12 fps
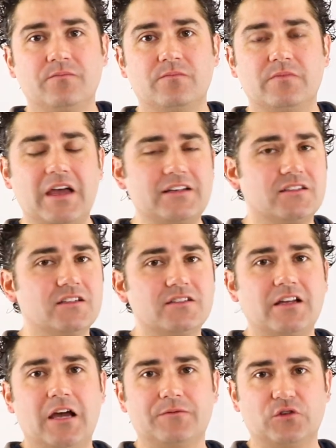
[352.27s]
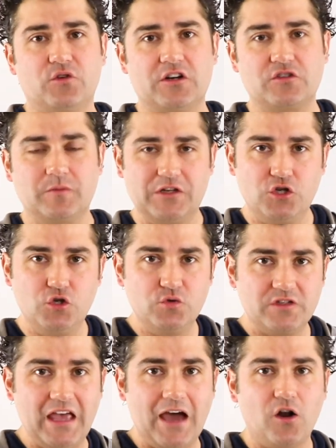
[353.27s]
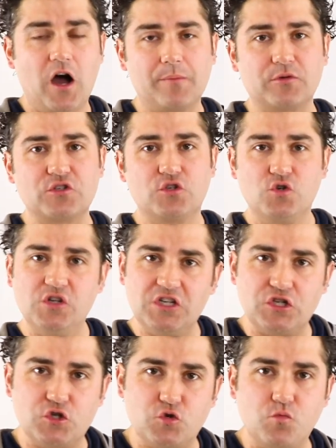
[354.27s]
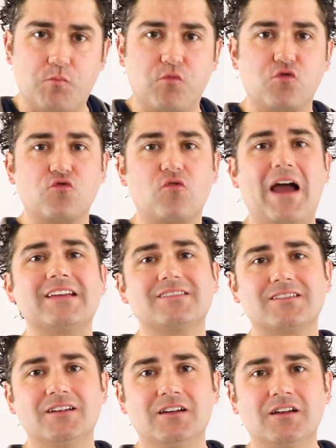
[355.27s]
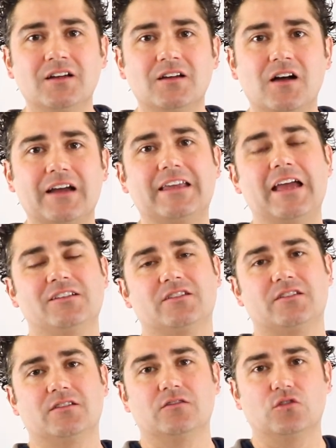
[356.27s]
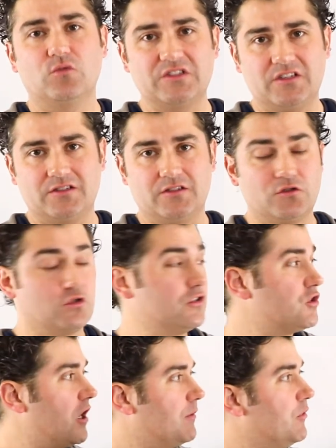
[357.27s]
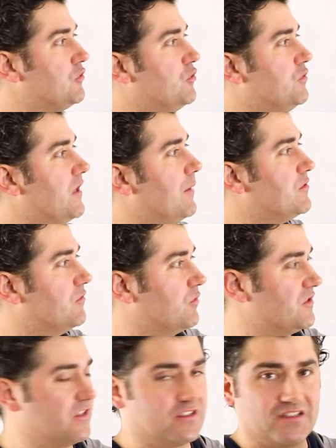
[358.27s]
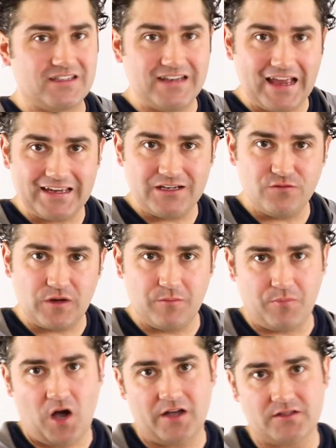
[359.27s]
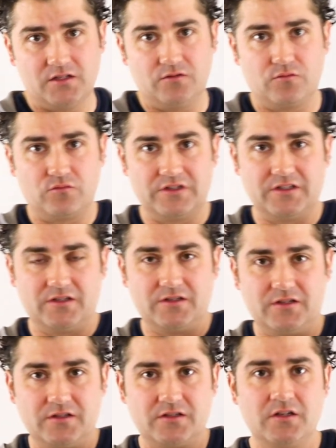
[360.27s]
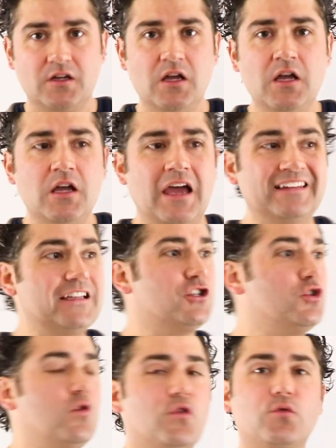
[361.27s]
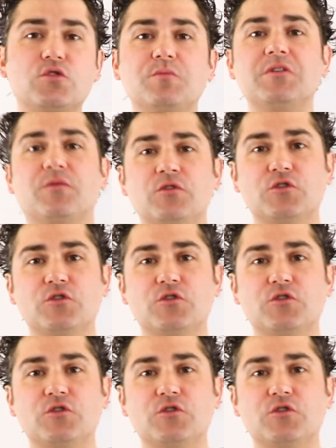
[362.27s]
That doesn't have to crush them. They can use that opportunity to press against the resistance. So let's talk about the two types of resistance, negative and positive resistance. And let's do it through some different